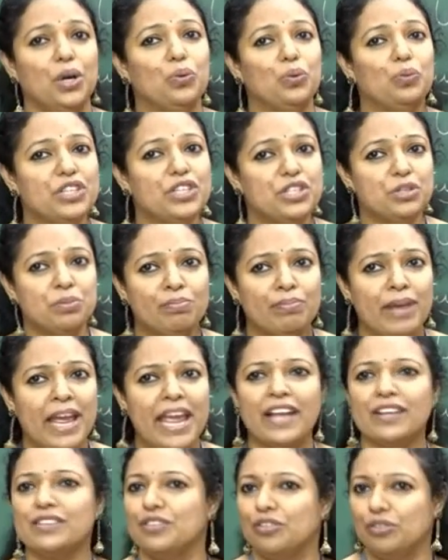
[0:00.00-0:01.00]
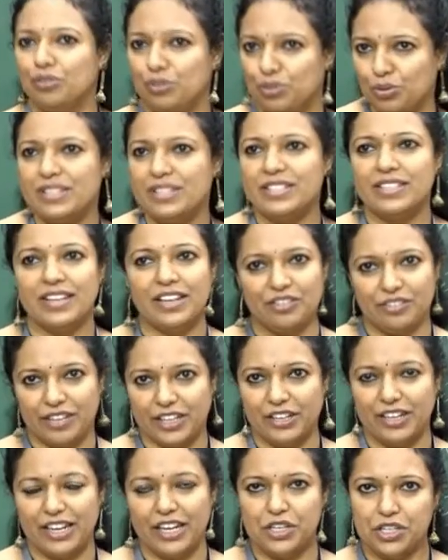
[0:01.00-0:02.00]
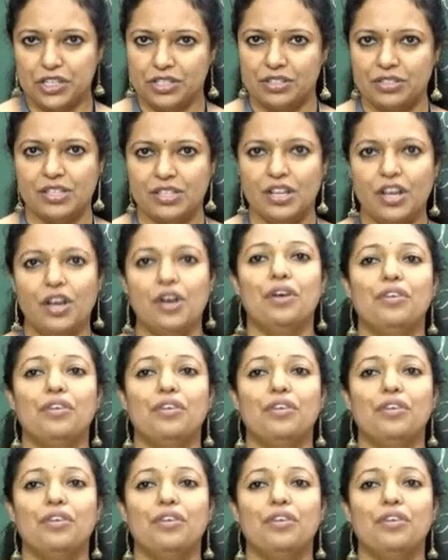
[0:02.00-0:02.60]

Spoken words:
which makes rules and regulations